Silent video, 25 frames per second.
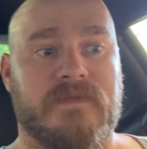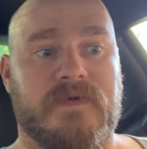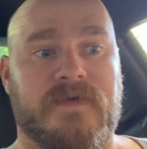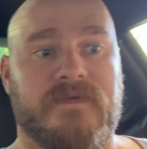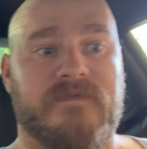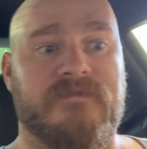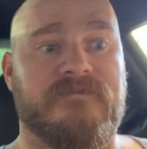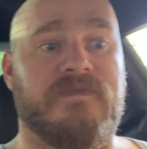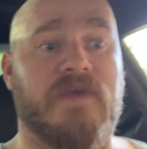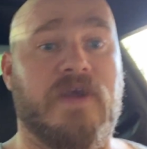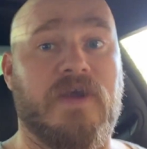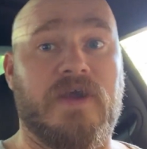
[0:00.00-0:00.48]

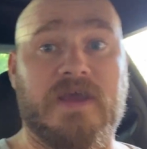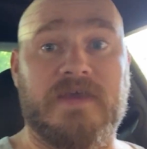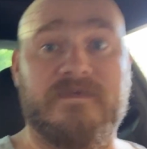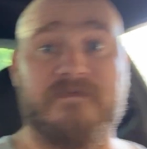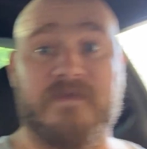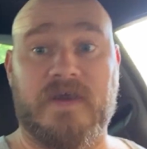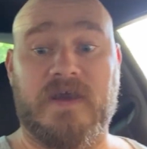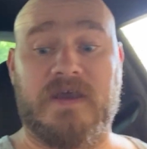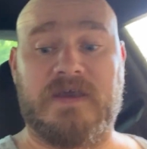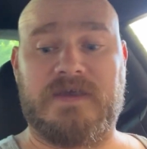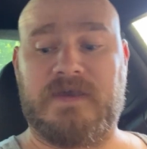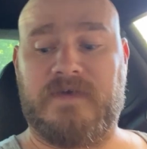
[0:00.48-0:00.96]
very,
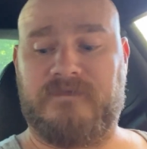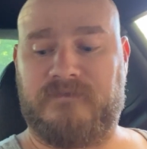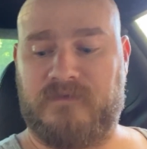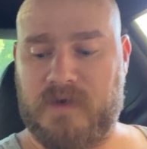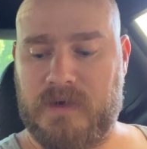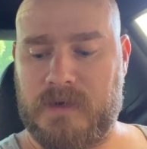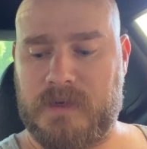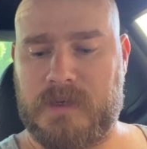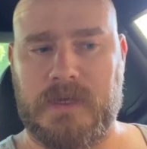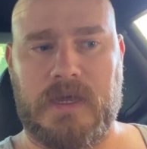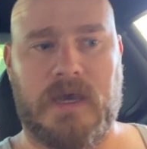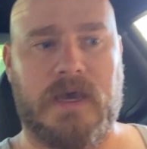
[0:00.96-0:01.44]
very
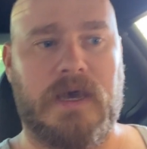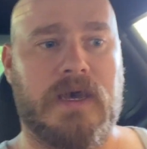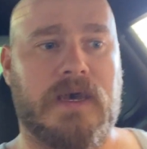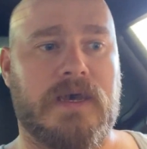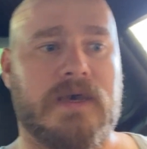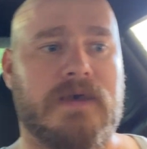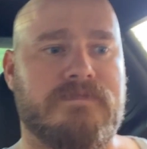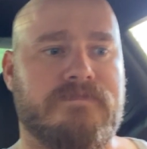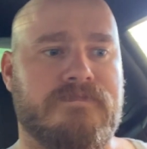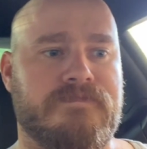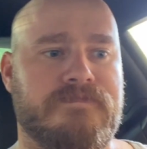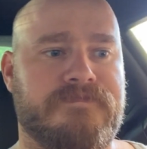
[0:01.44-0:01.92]
different
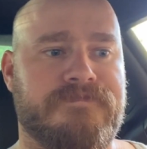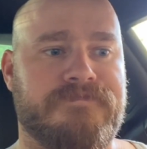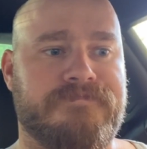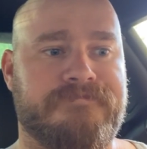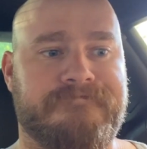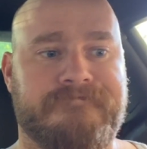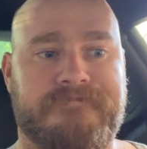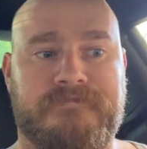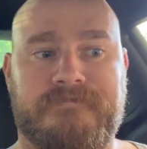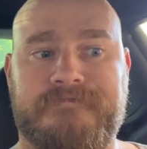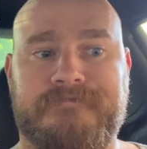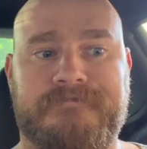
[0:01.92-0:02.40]

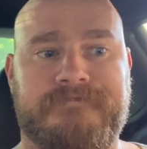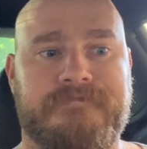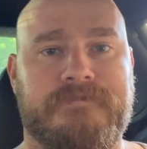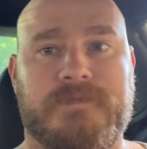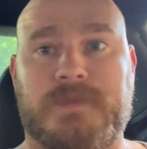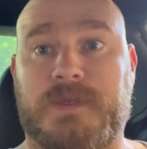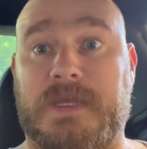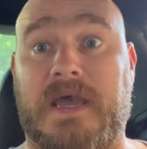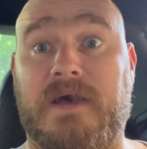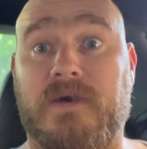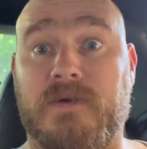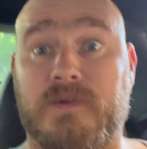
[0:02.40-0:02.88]

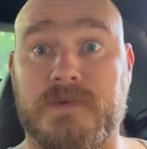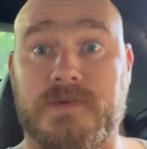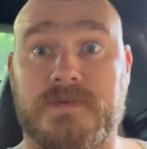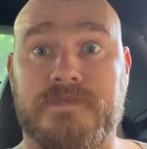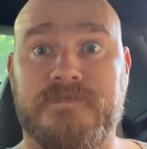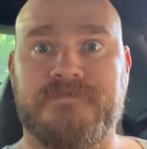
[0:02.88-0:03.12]
sound.